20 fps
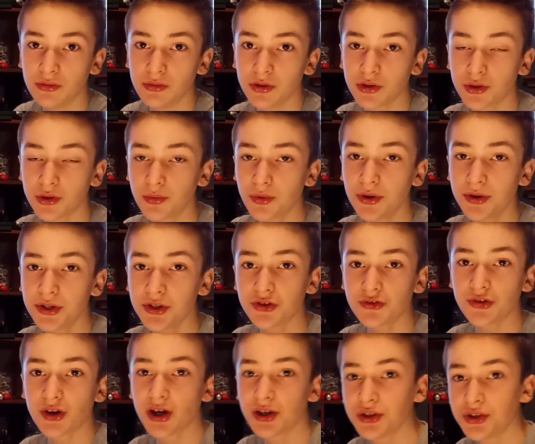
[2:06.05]
So what does
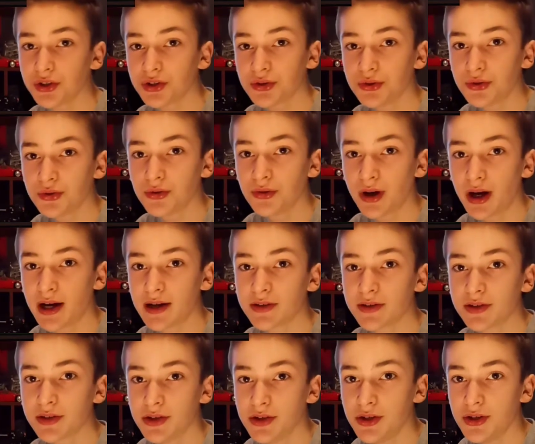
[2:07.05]
traction control
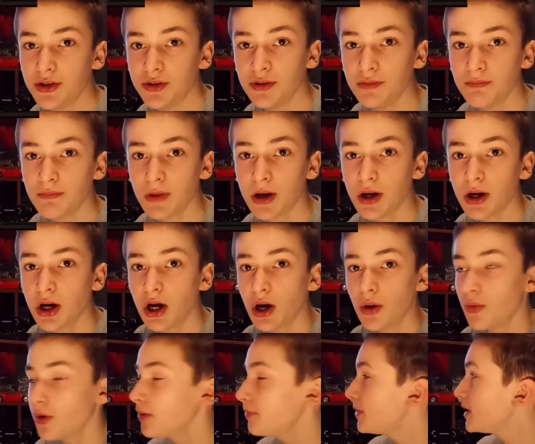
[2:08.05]
actually do?
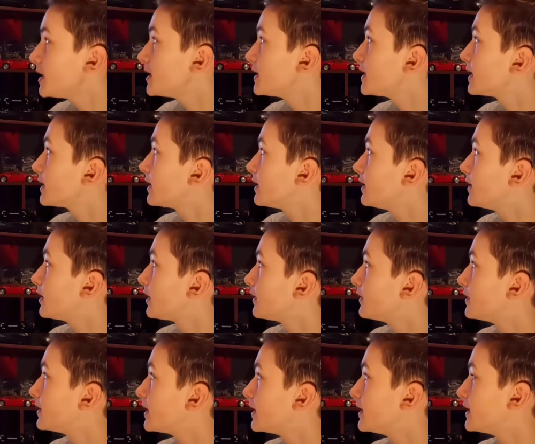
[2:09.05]
What it basically
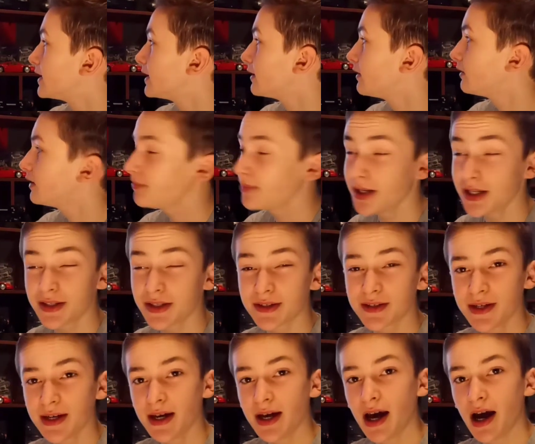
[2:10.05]
does is it limits
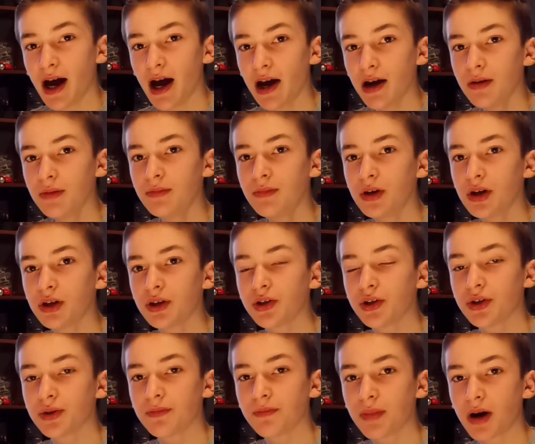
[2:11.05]
how
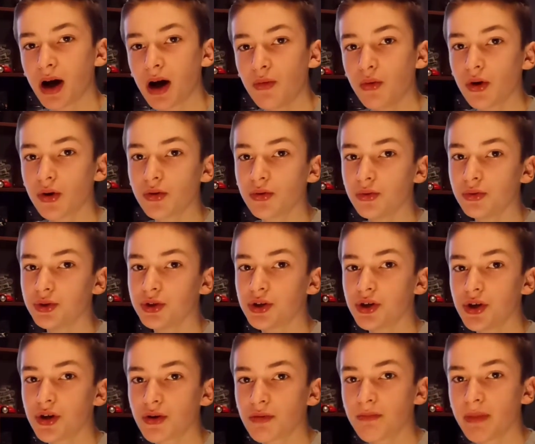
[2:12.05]
much power goes to
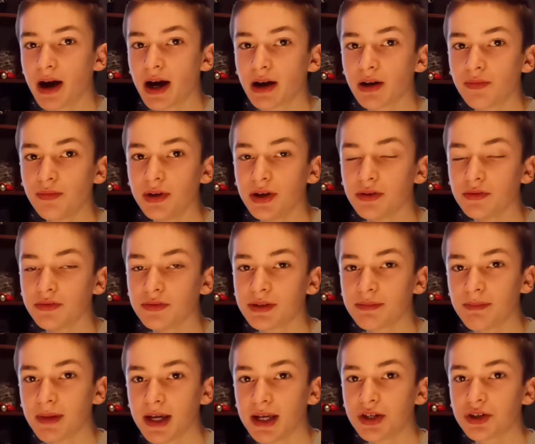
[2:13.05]
your back wheels
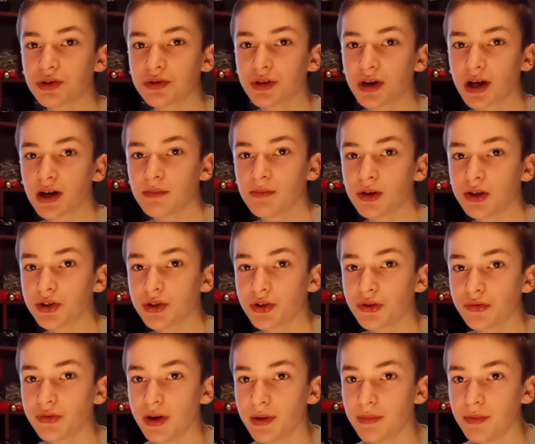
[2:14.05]
based on how much
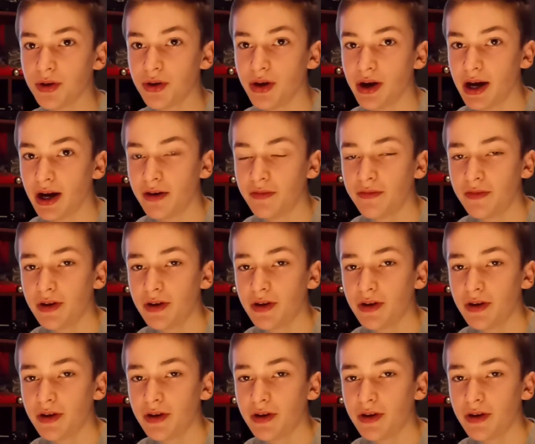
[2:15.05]
grip you have.